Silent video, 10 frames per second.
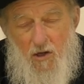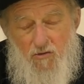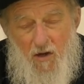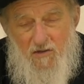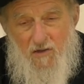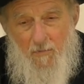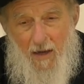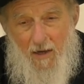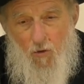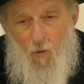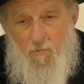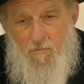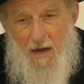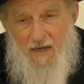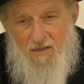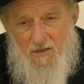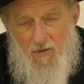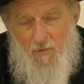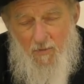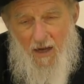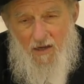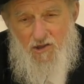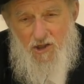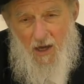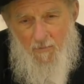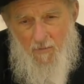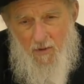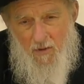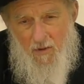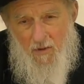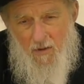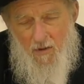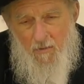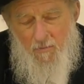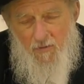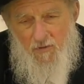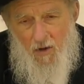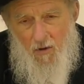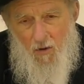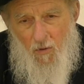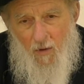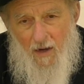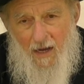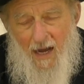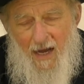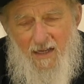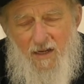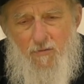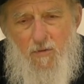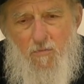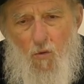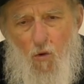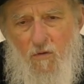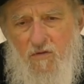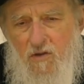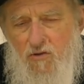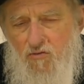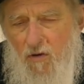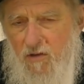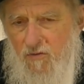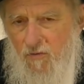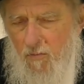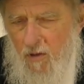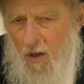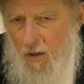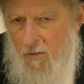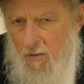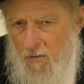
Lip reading: trusts in man, umeisir mehashem miftacho, and he removes his trust from God.